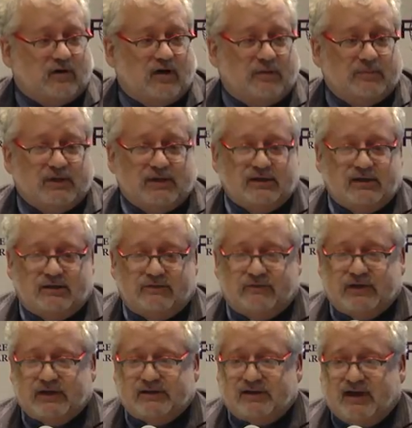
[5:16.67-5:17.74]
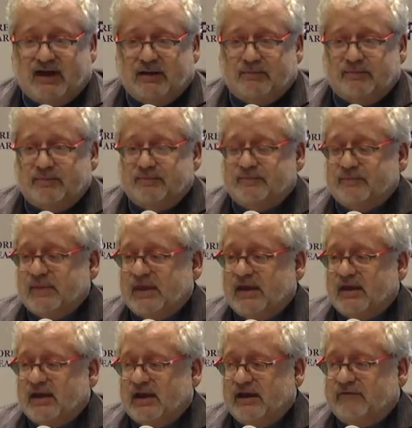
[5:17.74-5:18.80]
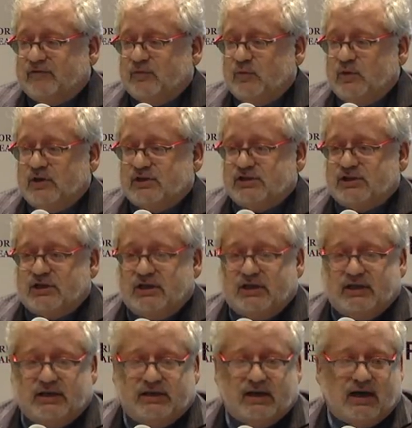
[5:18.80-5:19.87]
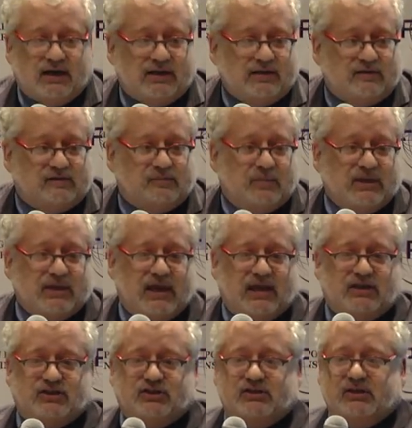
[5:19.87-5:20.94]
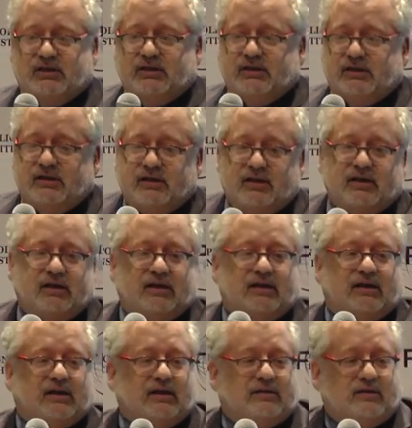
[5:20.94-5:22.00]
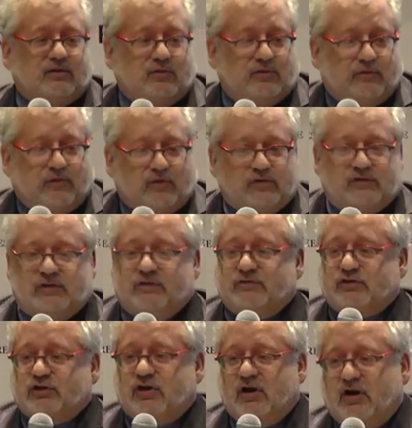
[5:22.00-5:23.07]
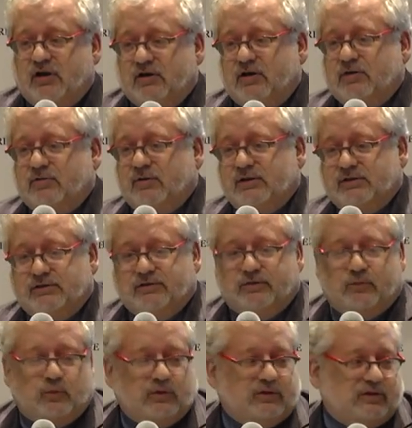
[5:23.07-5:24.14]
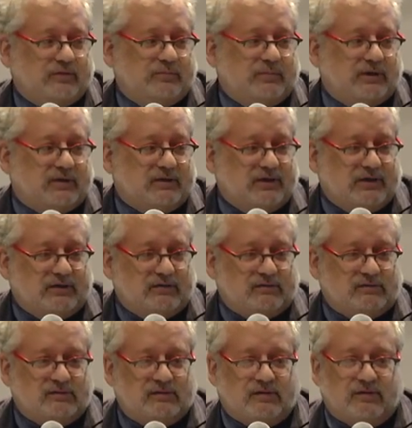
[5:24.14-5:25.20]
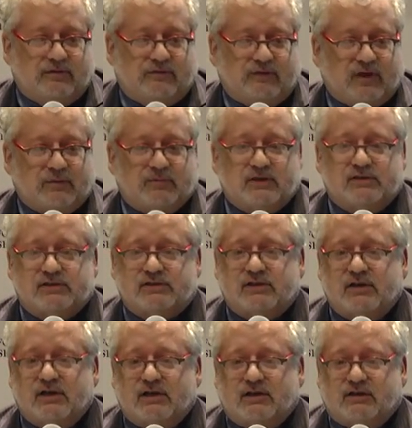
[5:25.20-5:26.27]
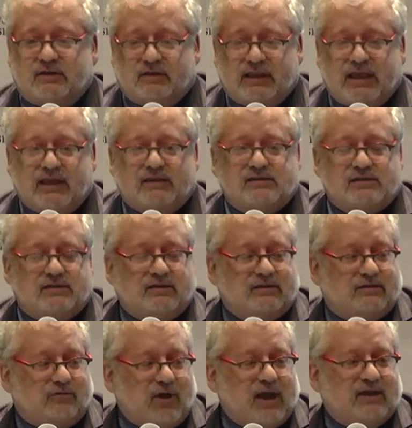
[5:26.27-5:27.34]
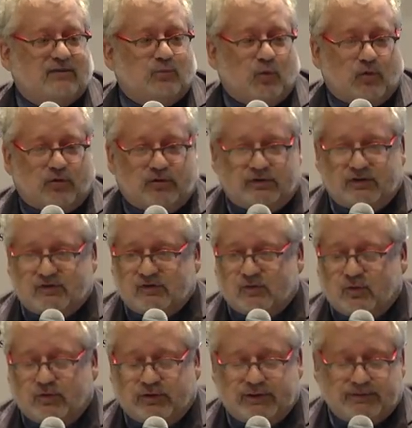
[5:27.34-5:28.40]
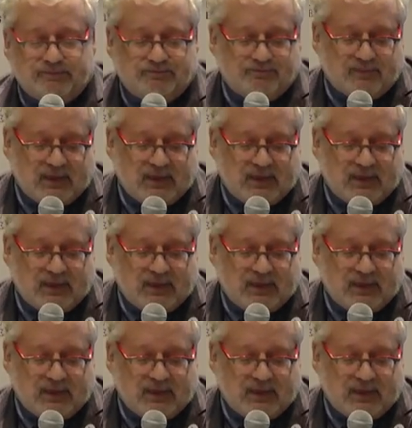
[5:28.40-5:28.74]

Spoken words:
Army in Vietnam, after which he got his Ph.D. at the University of Chicago under William McNeil, the famous, the late, great world historian.